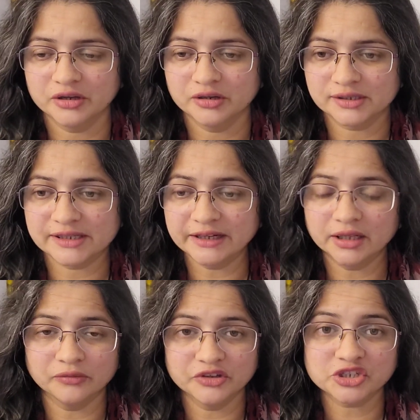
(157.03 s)

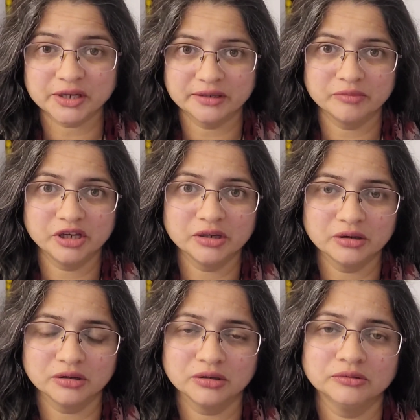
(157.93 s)
said, which can be
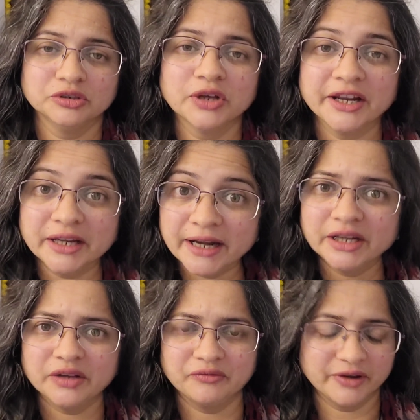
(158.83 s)

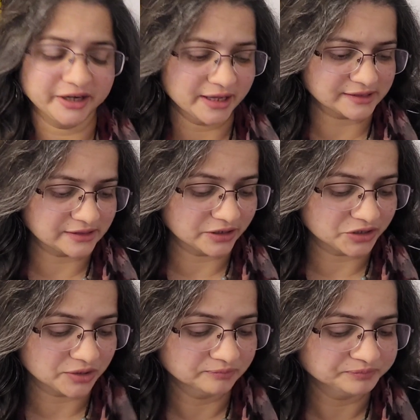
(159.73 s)
identified as
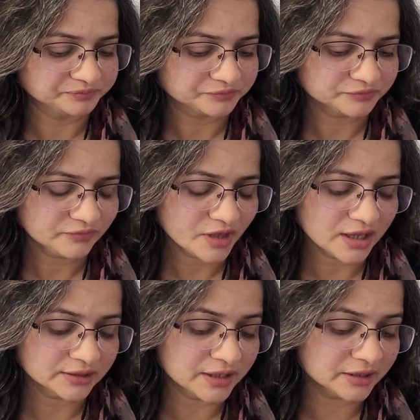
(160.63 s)
such.
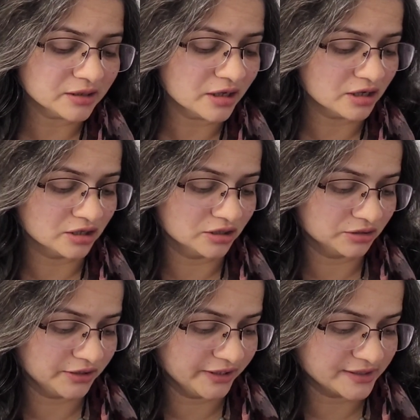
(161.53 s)
And then
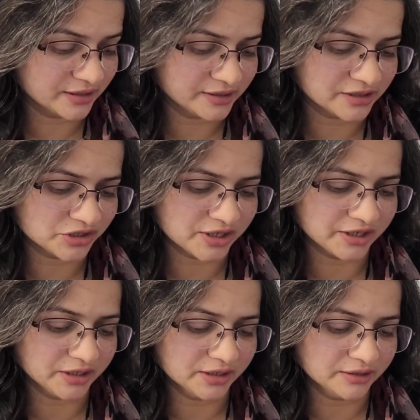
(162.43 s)
there is a research
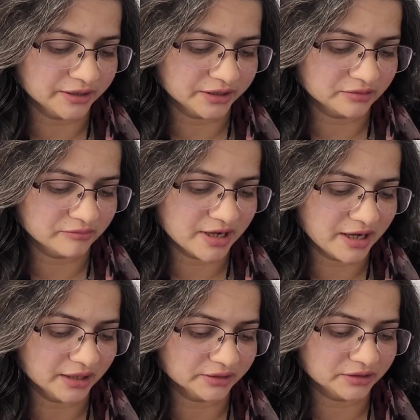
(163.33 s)
article written
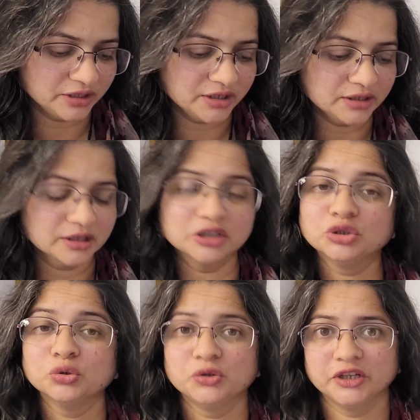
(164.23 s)
by Athila
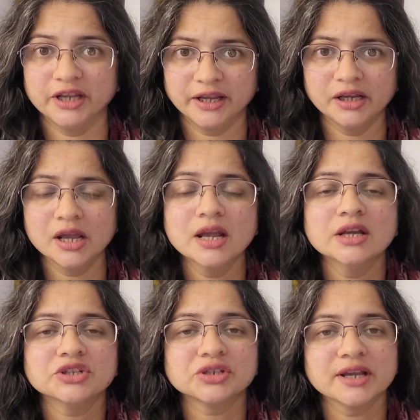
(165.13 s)
Thurgay.
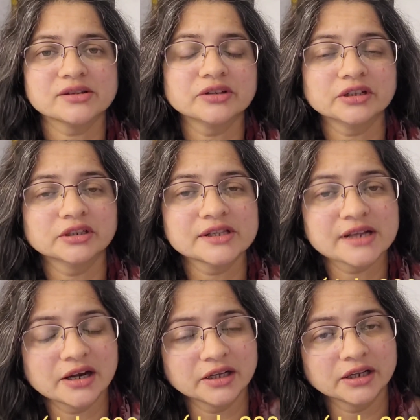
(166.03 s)
She has written this
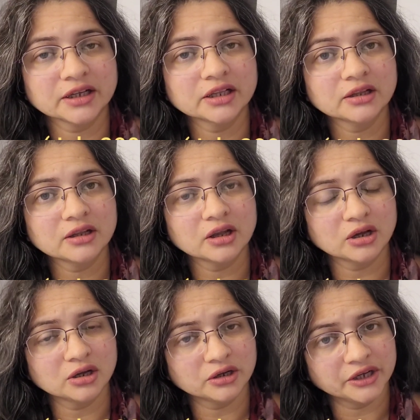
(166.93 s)
article
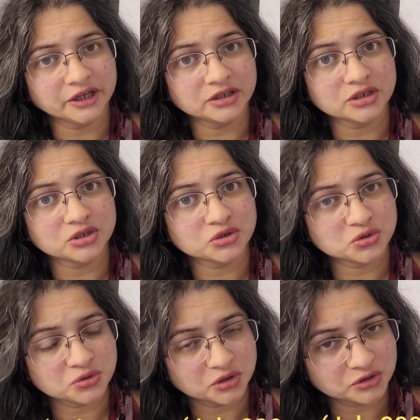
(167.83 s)
in
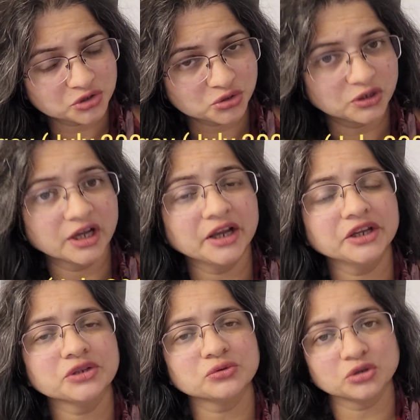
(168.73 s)

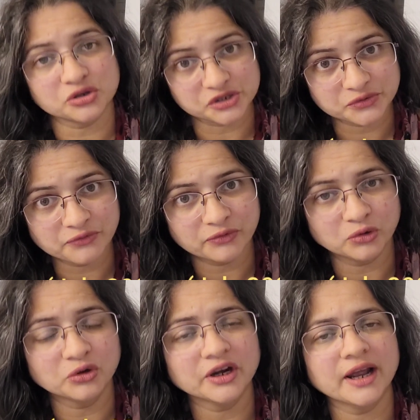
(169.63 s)
July
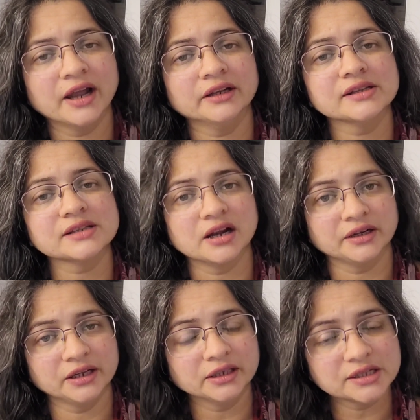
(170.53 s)
2004, and this
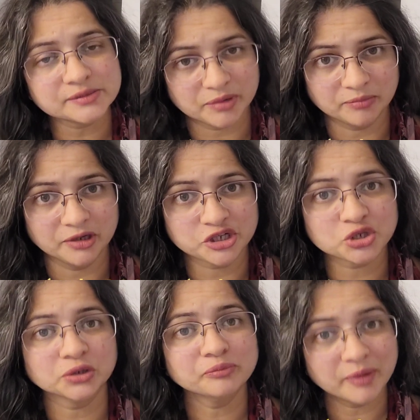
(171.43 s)
article is
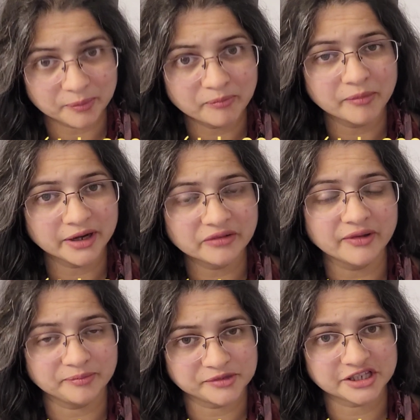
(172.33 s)
published on PubMed
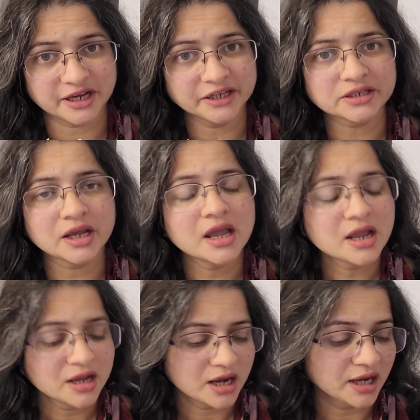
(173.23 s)
website.
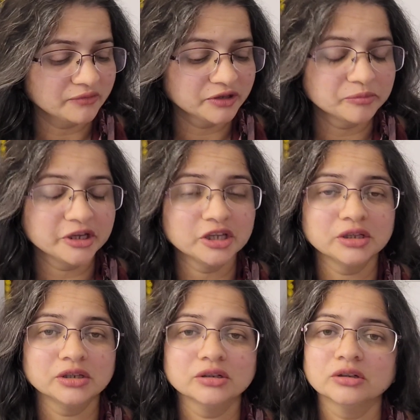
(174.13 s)
I will
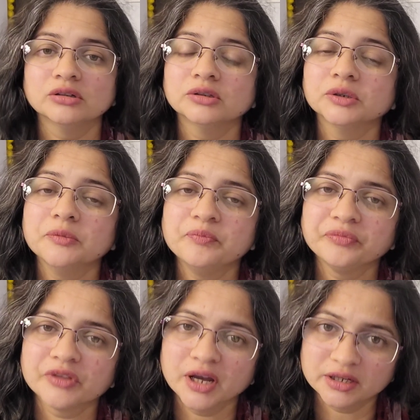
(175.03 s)
be
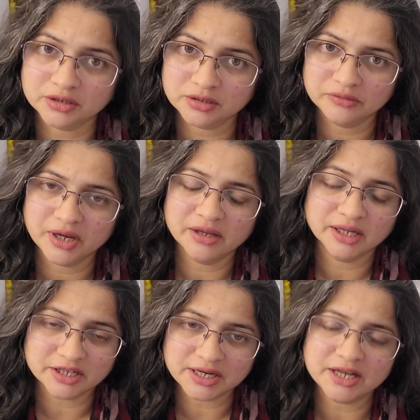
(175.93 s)
I'll
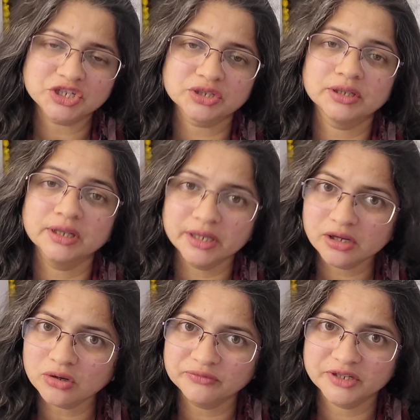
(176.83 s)
attach the
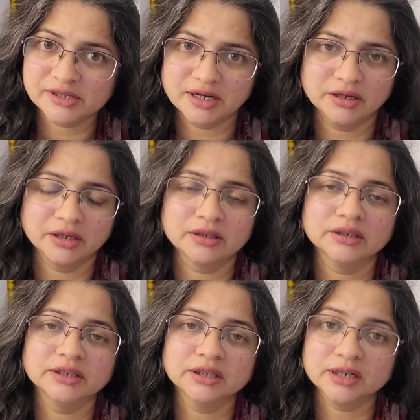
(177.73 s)
link of this
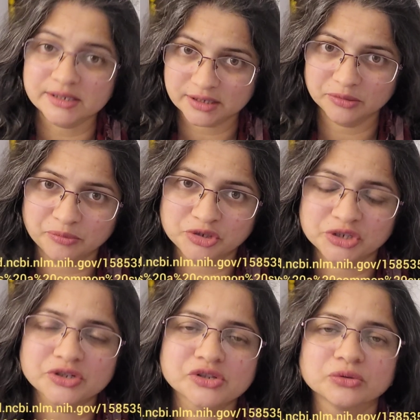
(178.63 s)
article in the
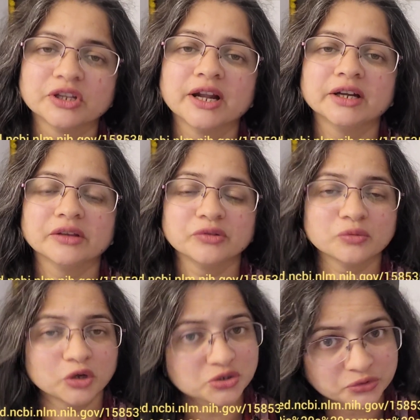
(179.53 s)
description so that if you
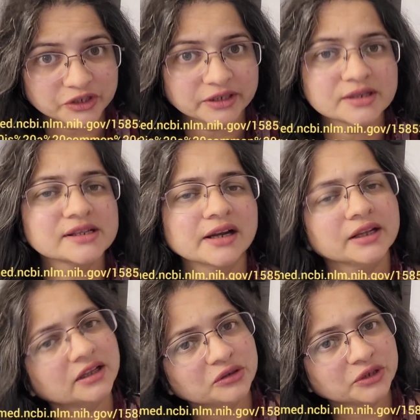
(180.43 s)
want to read this article, you